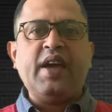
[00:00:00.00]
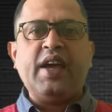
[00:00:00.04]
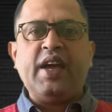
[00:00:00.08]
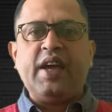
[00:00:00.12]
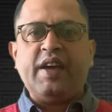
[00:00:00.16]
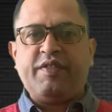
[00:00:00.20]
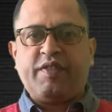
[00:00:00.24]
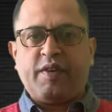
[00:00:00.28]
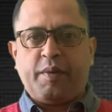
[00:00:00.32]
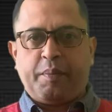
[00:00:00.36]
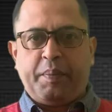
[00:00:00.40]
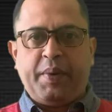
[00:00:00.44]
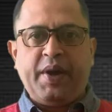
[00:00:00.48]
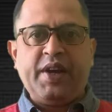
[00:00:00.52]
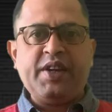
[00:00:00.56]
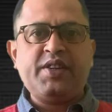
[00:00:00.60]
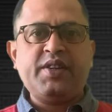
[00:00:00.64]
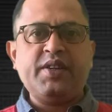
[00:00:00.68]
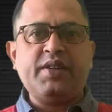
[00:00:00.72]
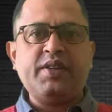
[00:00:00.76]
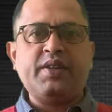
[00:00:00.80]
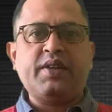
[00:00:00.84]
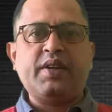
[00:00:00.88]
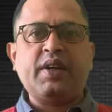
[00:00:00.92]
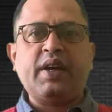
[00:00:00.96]
If a
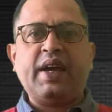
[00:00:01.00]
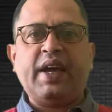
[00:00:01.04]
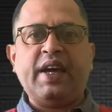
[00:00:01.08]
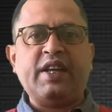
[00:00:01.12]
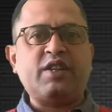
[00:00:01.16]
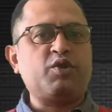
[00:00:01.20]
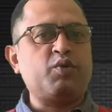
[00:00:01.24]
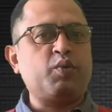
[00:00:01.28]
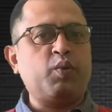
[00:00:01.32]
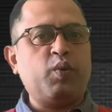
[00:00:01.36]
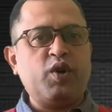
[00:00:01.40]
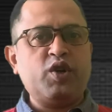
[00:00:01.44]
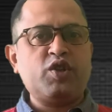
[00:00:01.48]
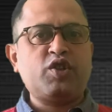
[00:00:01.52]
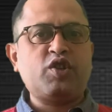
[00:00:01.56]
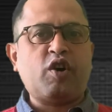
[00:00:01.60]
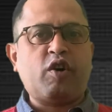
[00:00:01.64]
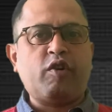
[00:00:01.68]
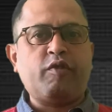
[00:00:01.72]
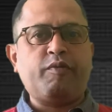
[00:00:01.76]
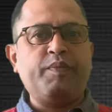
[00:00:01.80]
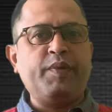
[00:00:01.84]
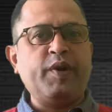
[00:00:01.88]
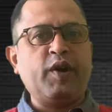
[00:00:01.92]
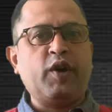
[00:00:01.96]
patient gets worse
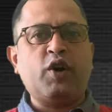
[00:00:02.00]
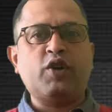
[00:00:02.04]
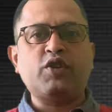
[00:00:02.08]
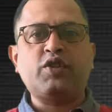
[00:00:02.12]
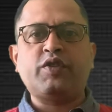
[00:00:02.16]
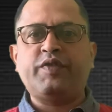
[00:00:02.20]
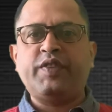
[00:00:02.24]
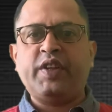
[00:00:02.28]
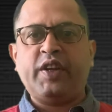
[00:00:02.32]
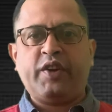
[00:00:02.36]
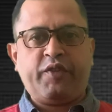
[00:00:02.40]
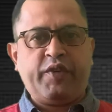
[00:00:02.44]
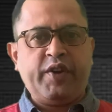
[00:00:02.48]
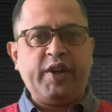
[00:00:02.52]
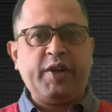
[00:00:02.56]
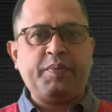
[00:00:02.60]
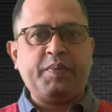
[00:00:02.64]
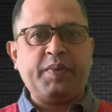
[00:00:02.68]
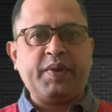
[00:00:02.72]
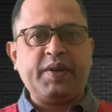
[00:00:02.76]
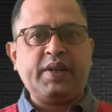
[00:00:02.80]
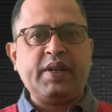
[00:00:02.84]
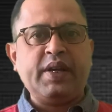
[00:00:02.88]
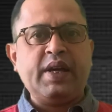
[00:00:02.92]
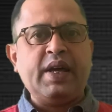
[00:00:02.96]
off because of their
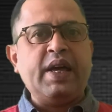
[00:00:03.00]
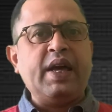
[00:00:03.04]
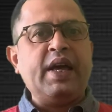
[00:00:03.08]
treatment,